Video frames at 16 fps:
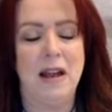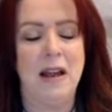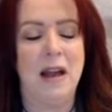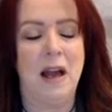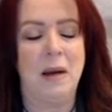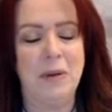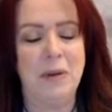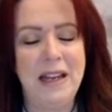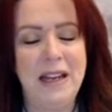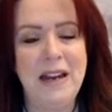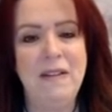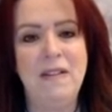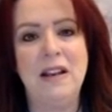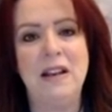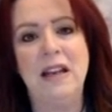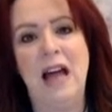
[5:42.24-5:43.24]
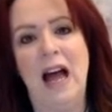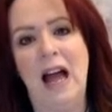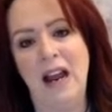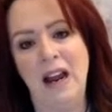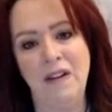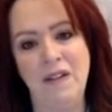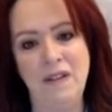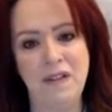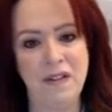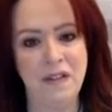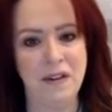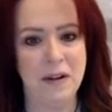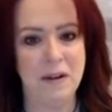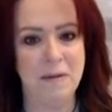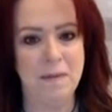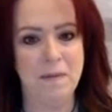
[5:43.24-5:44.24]
I believe that life
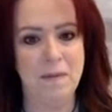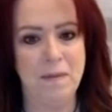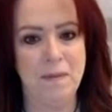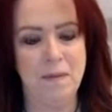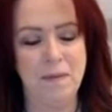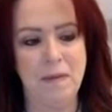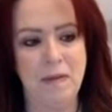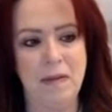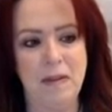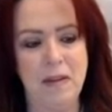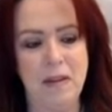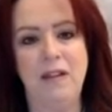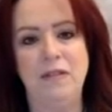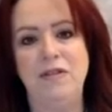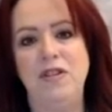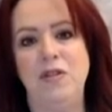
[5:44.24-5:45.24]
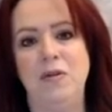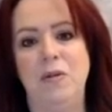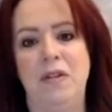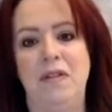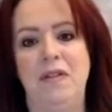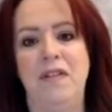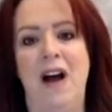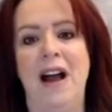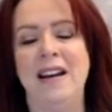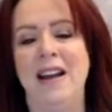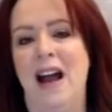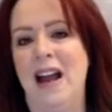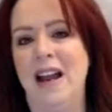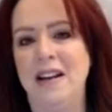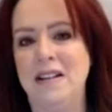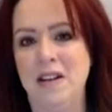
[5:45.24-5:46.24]
gives you a
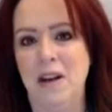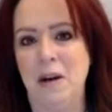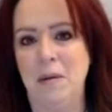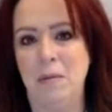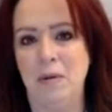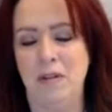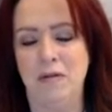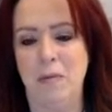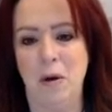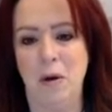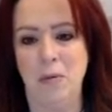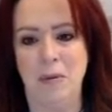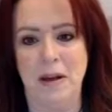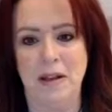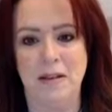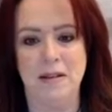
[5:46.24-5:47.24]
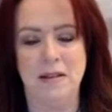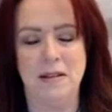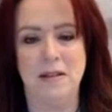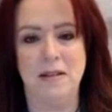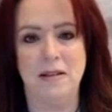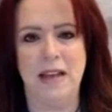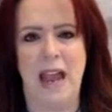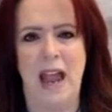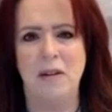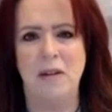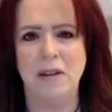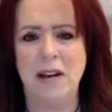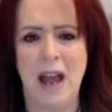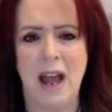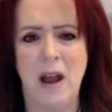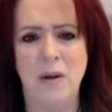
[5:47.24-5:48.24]
finite number of moments,
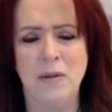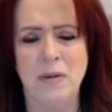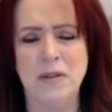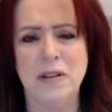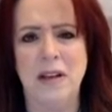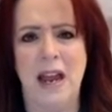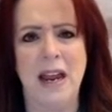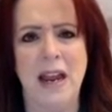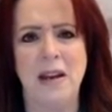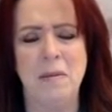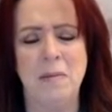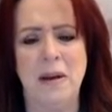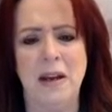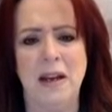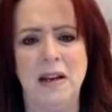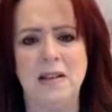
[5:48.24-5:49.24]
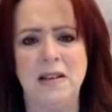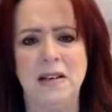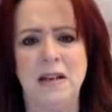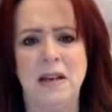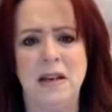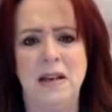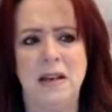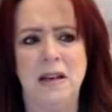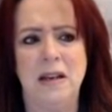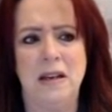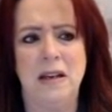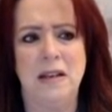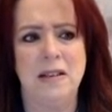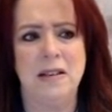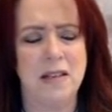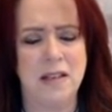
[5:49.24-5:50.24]
counted out, handpicked,
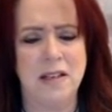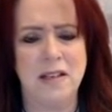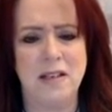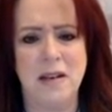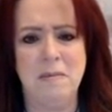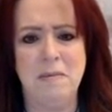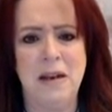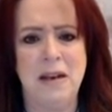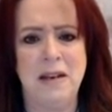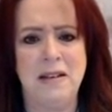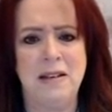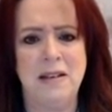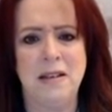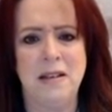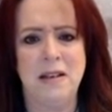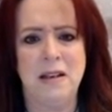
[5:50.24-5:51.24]
60 minutes